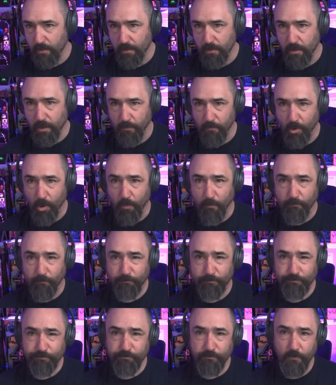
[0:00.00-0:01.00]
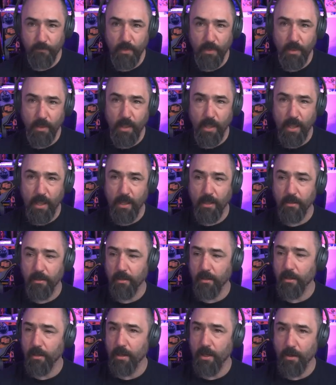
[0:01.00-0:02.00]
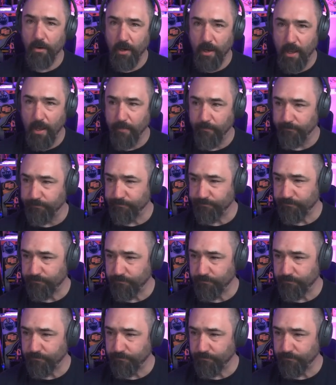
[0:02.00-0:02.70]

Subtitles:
Come home. And here I am